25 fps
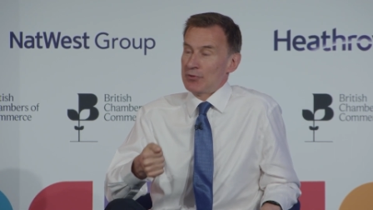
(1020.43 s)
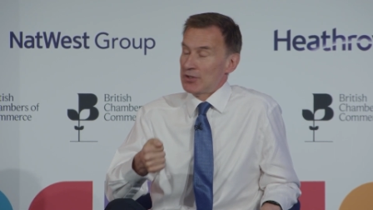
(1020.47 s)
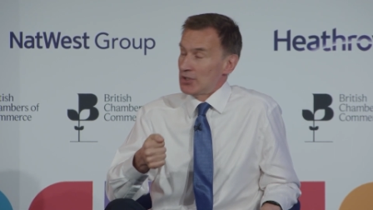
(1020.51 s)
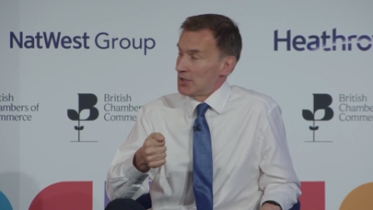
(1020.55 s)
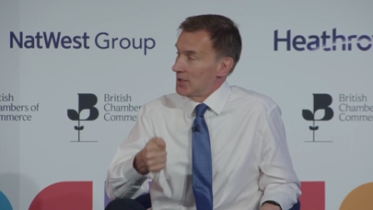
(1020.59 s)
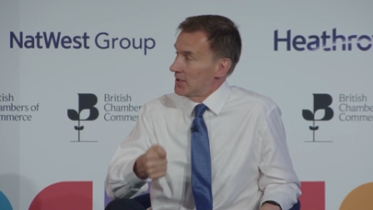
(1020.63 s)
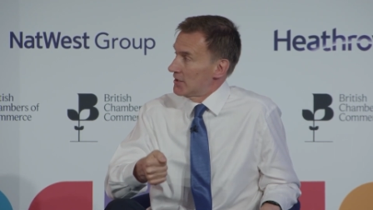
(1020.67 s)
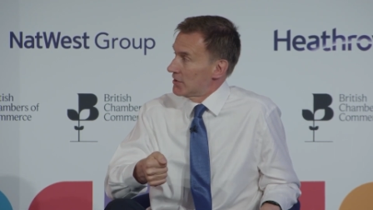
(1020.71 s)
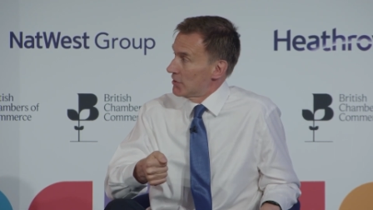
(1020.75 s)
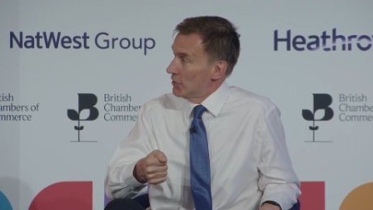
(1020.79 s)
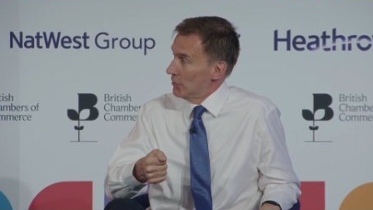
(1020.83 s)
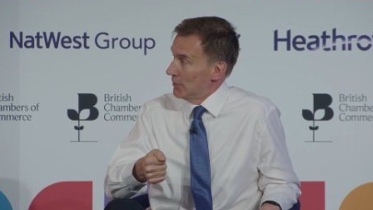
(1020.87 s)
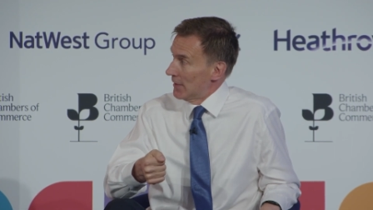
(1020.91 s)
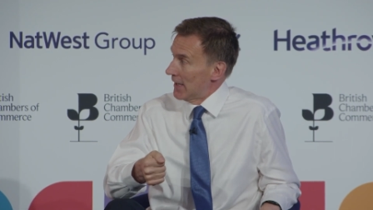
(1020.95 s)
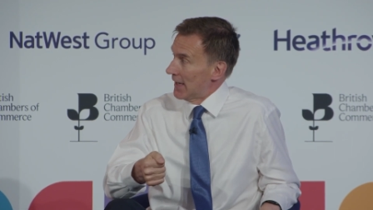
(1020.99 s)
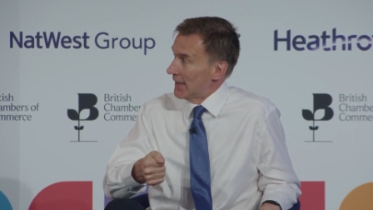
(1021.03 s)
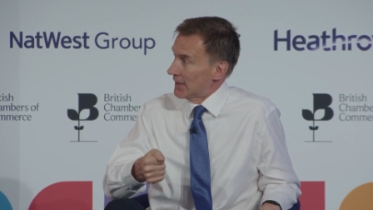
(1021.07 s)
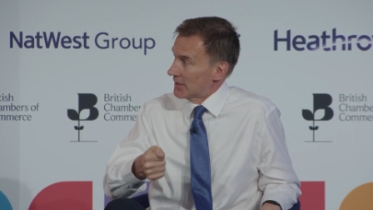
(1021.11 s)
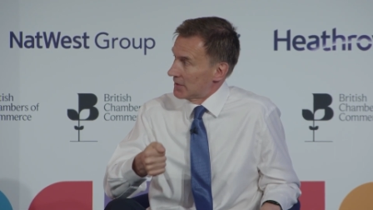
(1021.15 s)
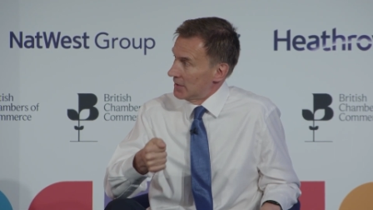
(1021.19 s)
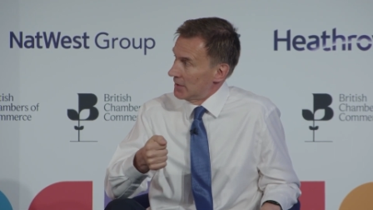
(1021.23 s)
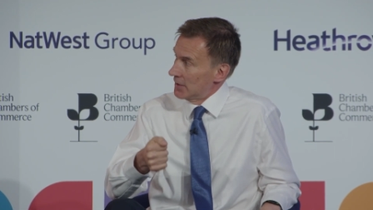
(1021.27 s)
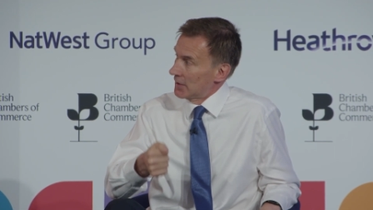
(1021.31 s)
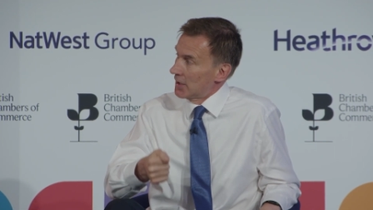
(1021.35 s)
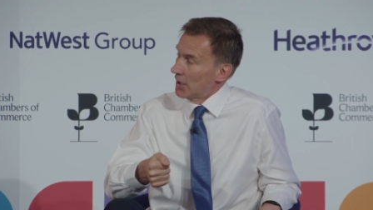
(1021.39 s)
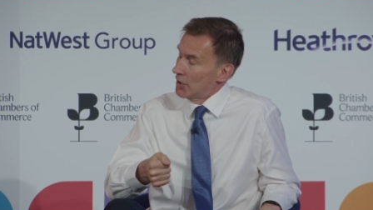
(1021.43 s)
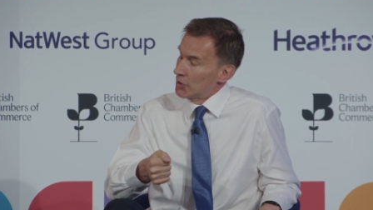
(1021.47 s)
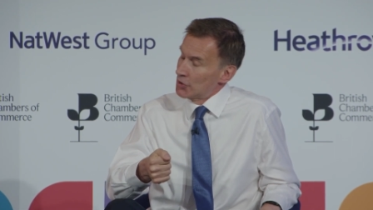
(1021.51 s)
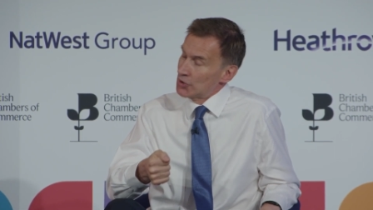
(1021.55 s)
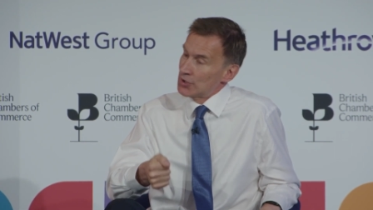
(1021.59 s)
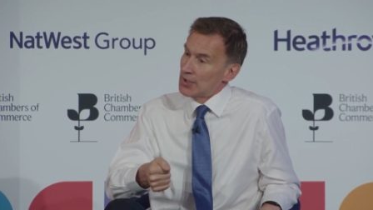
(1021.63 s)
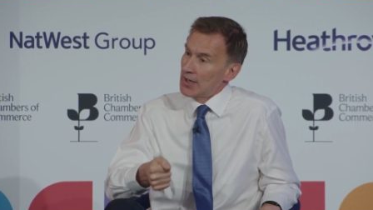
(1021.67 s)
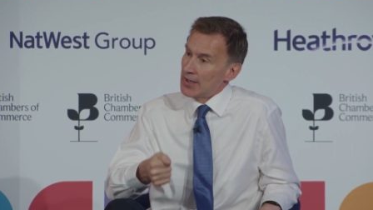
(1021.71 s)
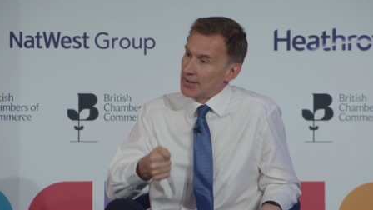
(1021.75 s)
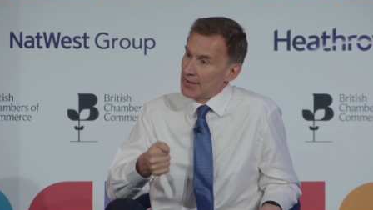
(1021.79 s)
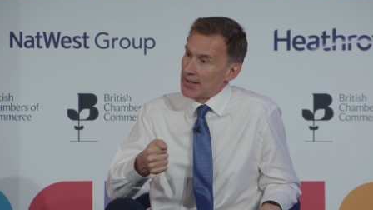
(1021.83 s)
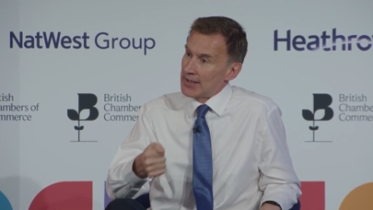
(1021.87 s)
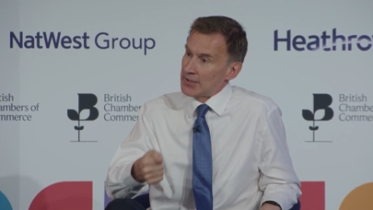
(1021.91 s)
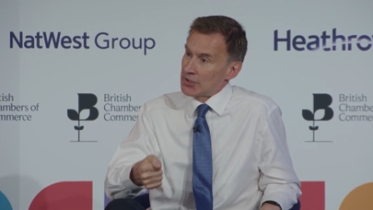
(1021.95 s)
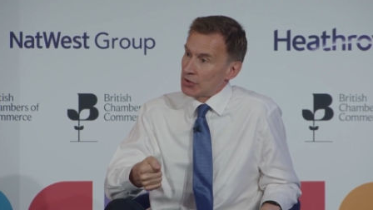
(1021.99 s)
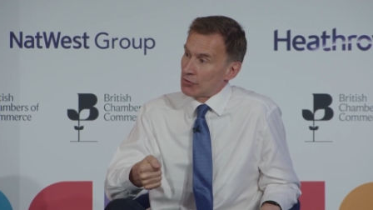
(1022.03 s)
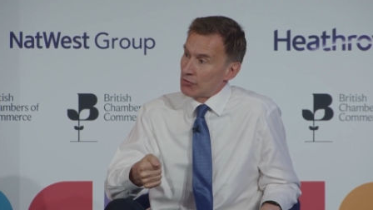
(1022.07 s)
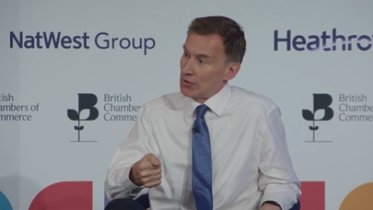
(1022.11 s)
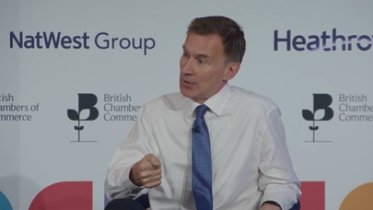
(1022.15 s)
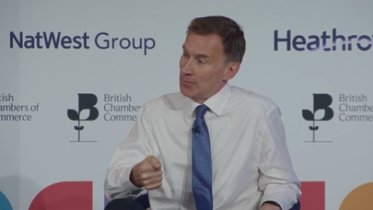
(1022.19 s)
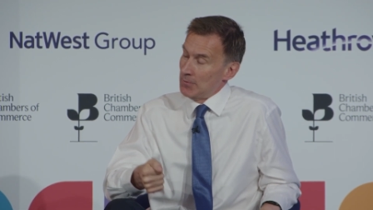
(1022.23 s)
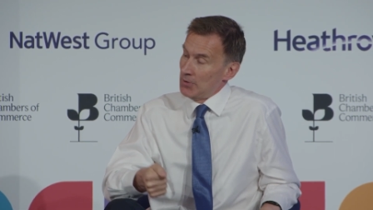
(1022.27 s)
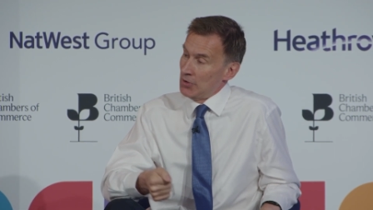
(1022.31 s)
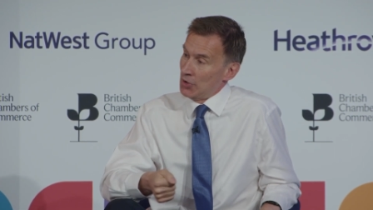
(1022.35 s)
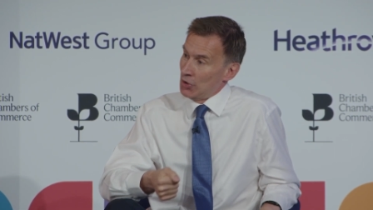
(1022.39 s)
Rishi Sunak to negotiate that
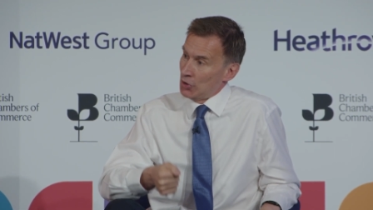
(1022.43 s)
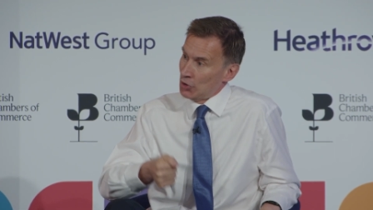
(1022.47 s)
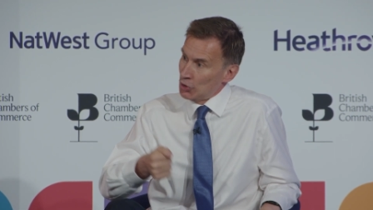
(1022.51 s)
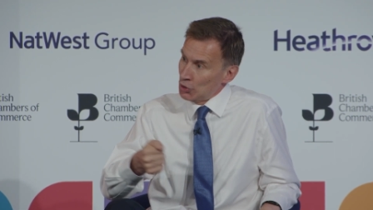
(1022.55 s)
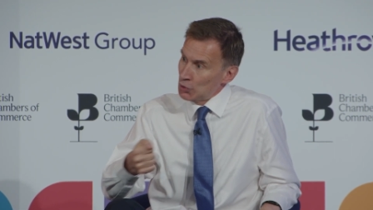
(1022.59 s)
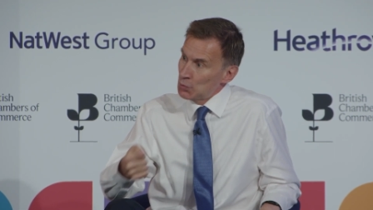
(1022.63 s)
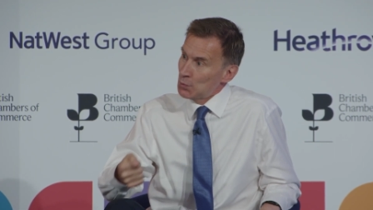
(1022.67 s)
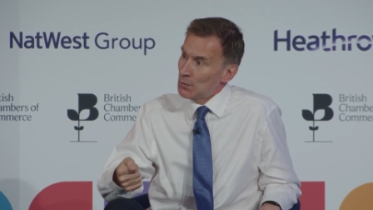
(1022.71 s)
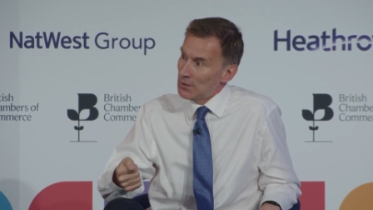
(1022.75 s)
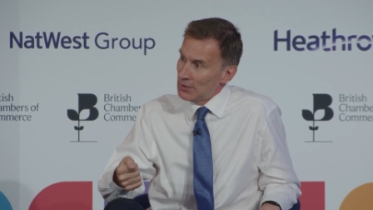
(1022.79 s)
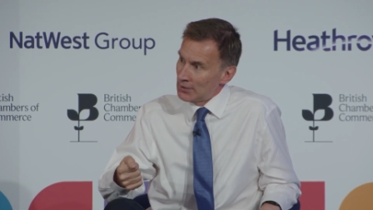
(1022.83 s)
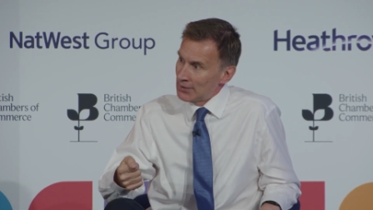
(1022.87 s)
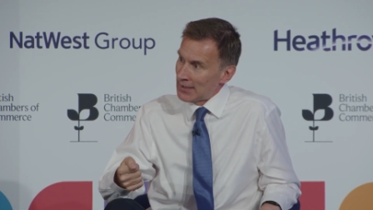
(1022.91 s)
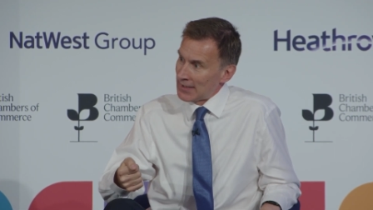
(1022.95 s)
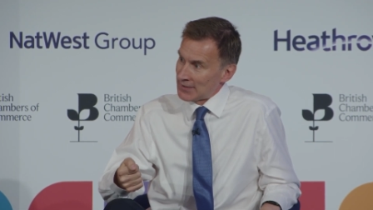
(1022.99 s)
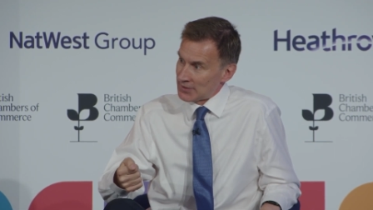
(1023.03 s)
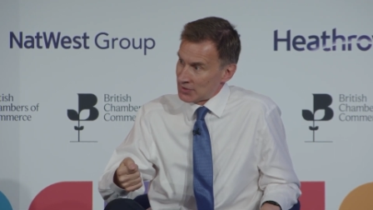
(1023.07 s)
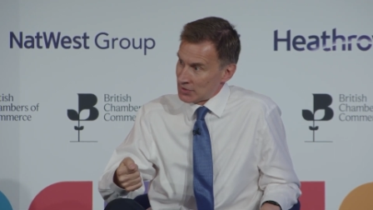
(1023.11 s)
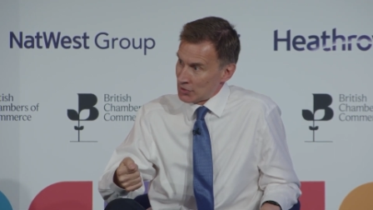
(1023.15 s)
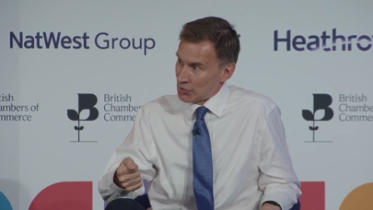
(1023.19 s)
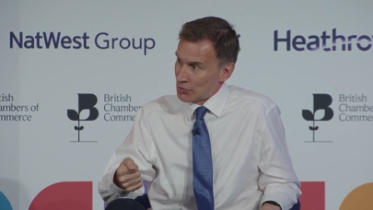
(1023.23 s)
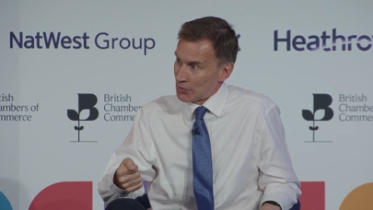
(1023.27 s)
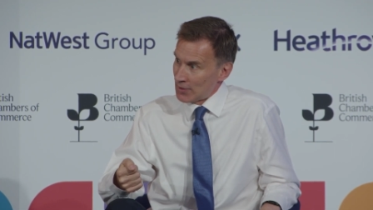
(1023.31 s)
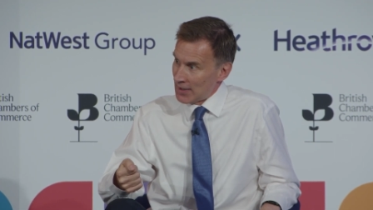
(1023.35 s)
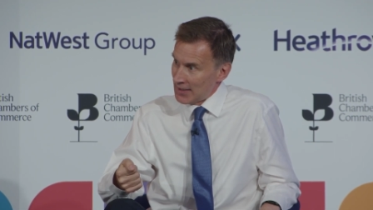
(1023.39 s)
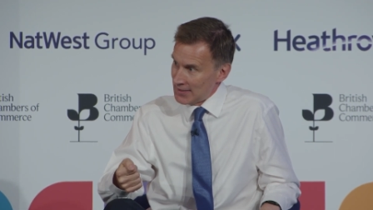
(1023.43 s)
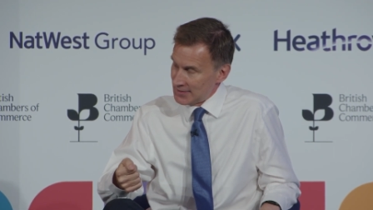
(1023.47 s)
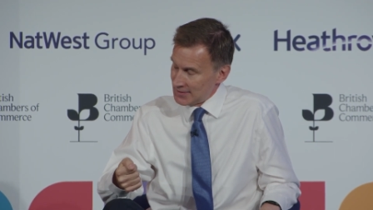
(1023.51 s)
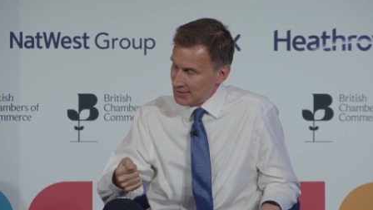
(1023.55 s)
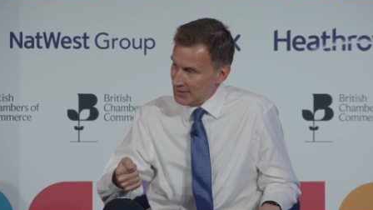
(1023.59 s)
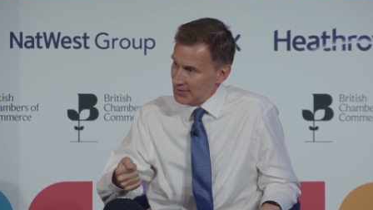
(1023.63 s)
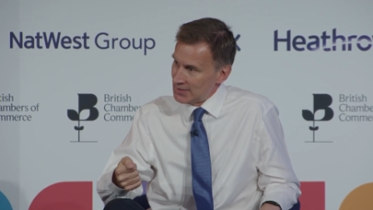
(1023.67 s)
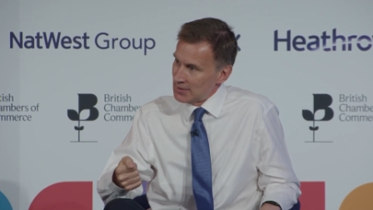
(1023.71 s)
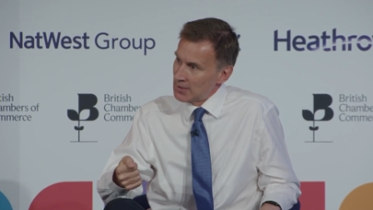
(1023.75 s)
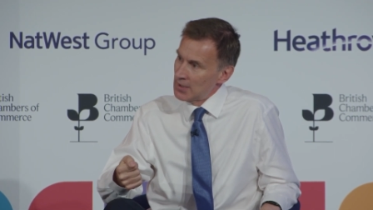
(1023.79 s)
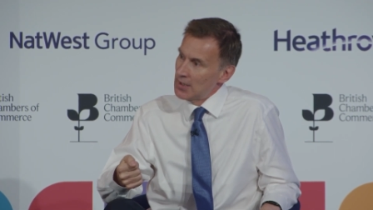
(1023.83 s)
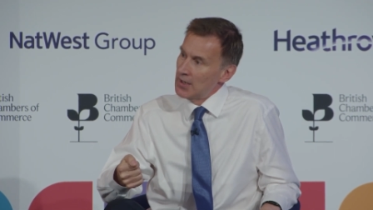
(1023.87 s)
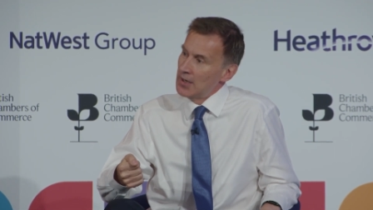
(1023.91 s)
agreement. The goodwill that has created